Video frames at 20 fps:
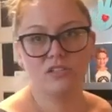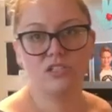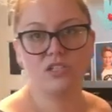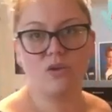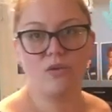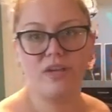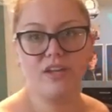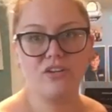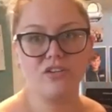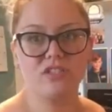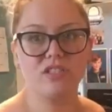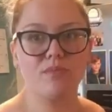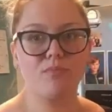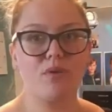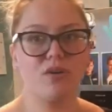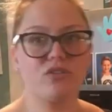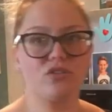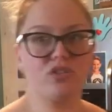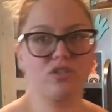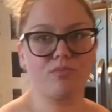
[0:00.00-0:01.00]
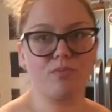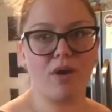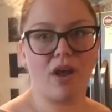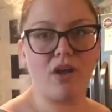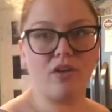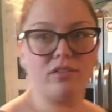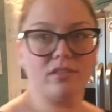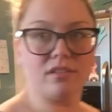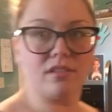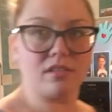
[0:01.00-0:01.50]
so here's the Brussels
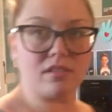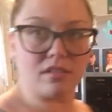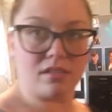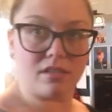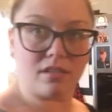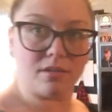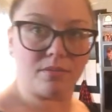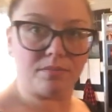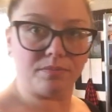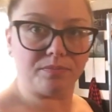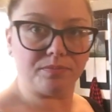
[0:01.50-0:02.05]
sprouts.